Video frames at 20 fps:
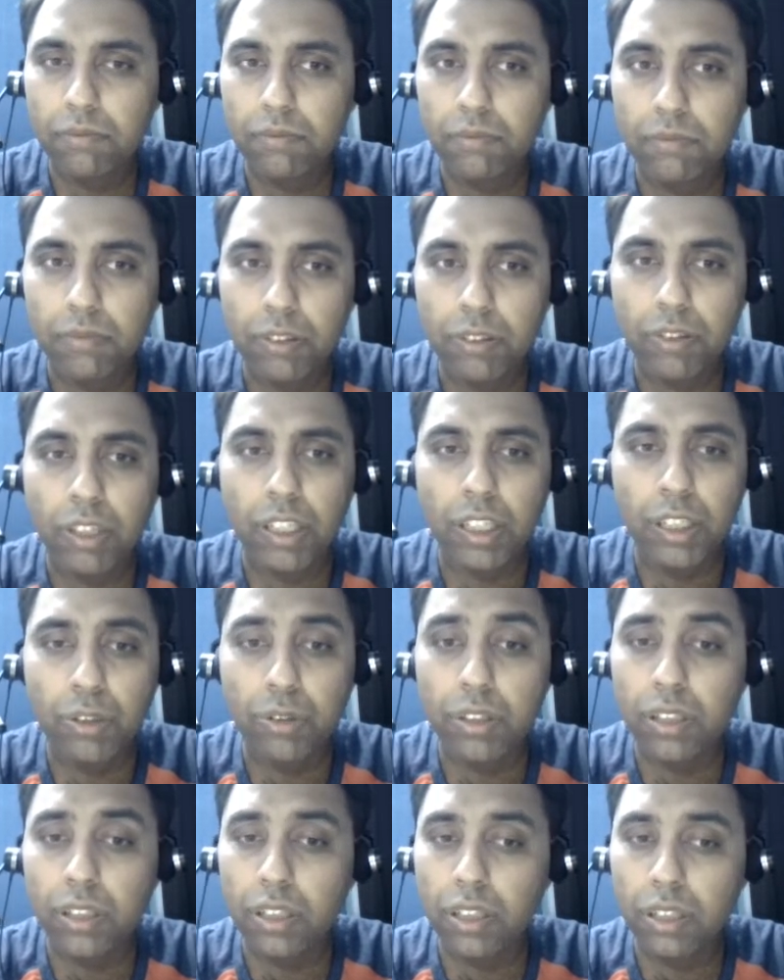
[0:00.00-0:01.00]
you can
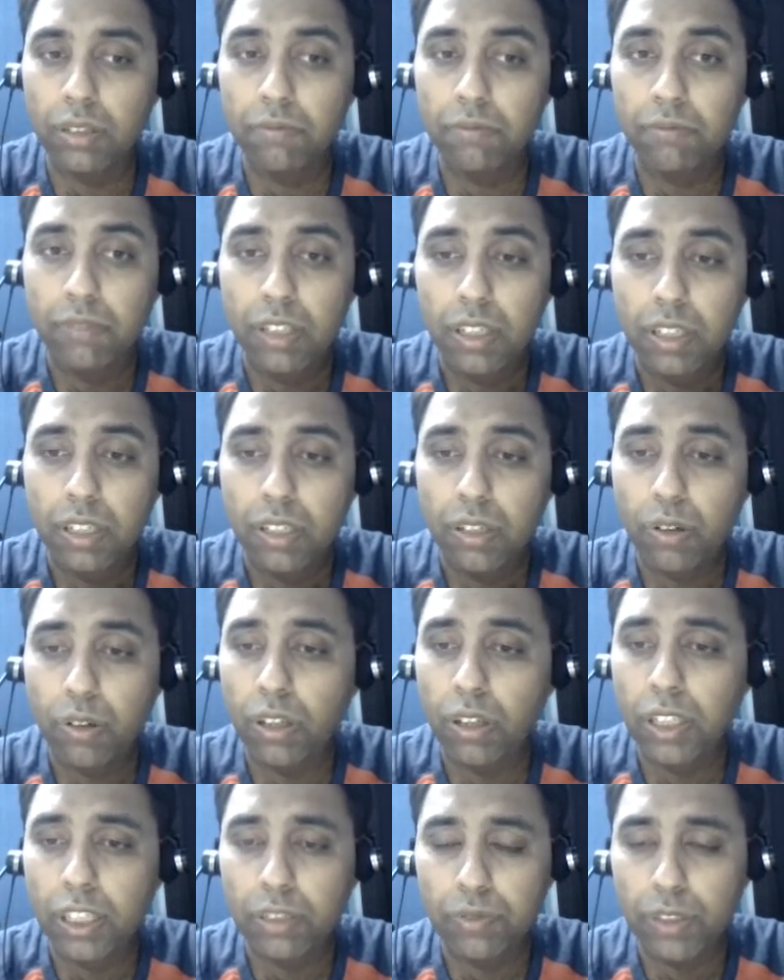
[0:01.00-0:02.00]
use a
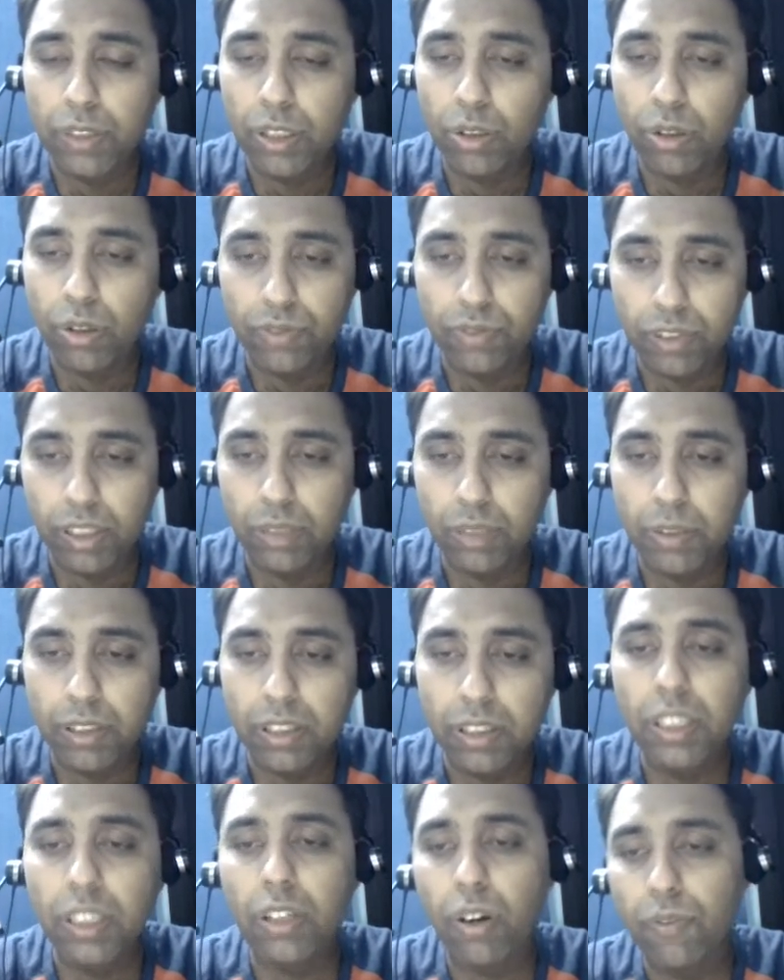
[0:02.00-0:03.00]
context window of 3, but
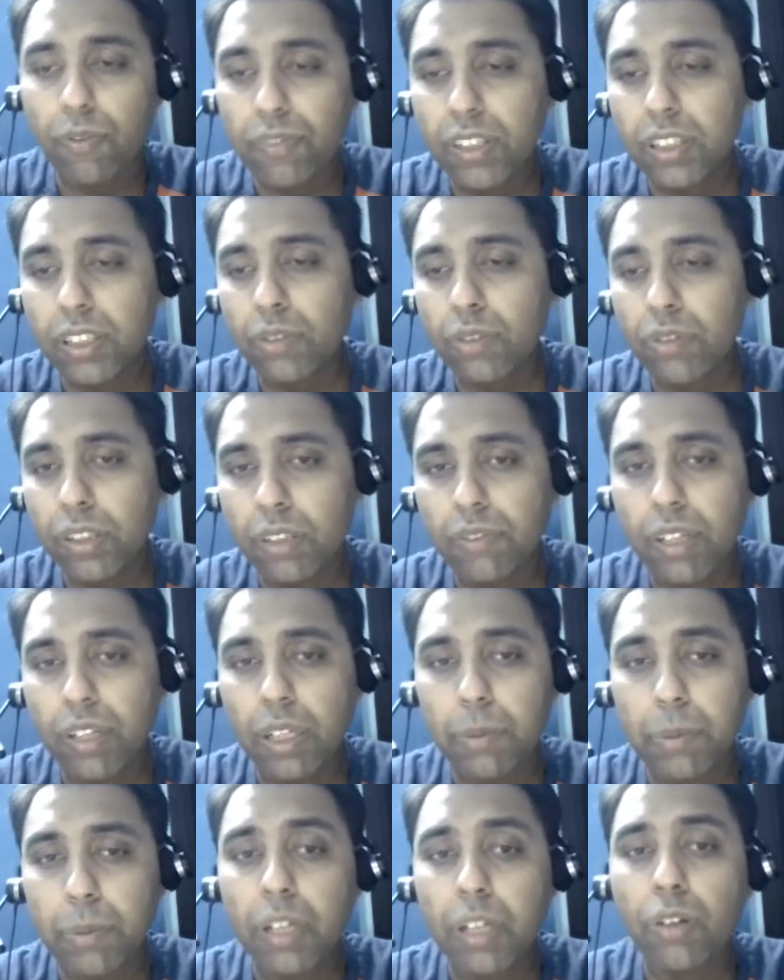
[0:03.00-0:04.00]
3 obviously was a
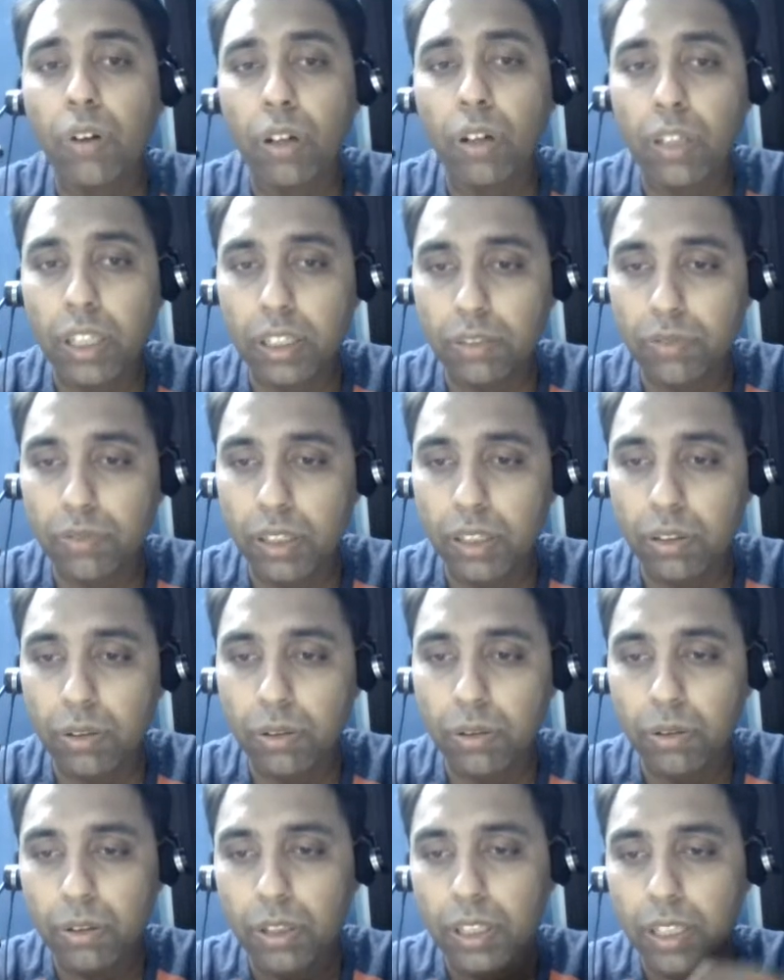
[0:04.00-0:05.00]
very big context
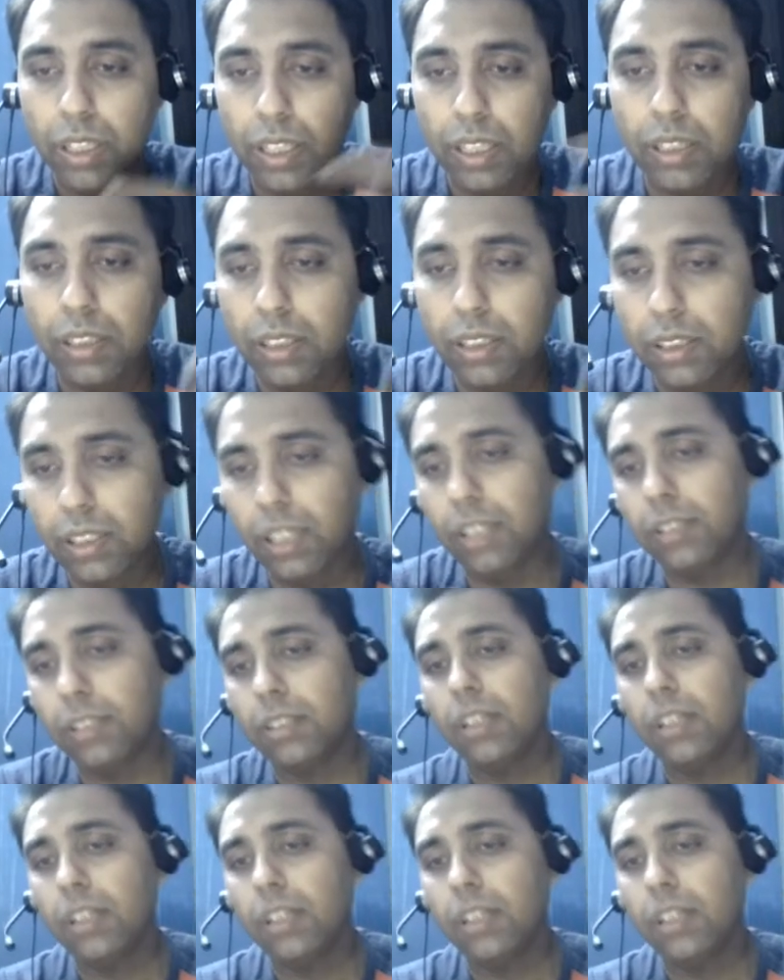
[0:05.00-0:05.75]
window in this case.